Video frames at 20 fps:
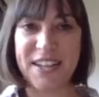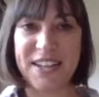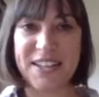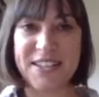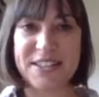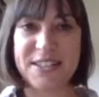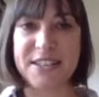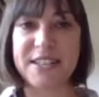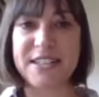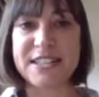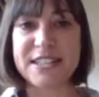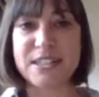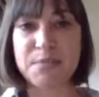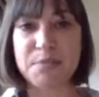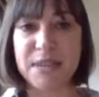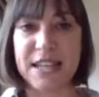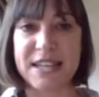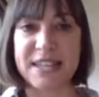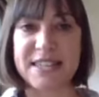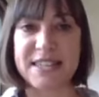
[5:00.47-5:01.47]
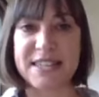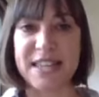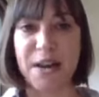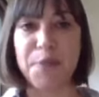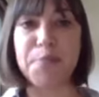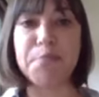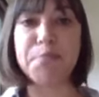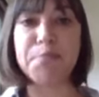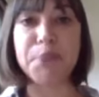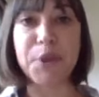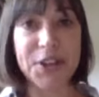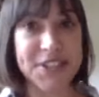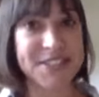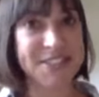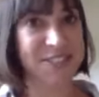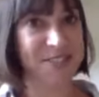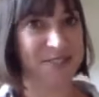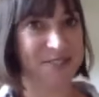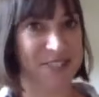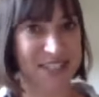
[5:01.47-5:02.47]
So this means that
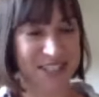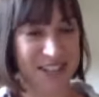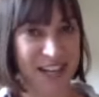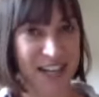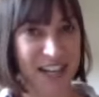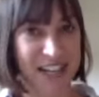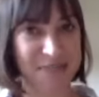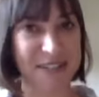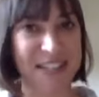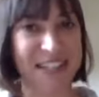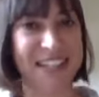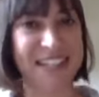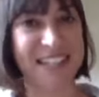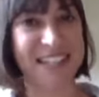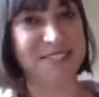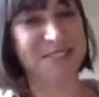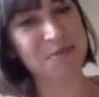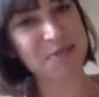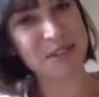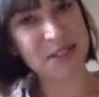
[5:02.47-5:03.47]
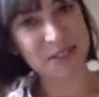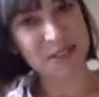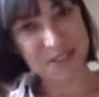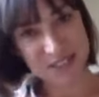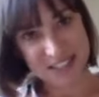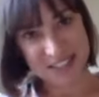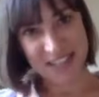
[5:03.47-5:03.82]
most of the time, it can never be all the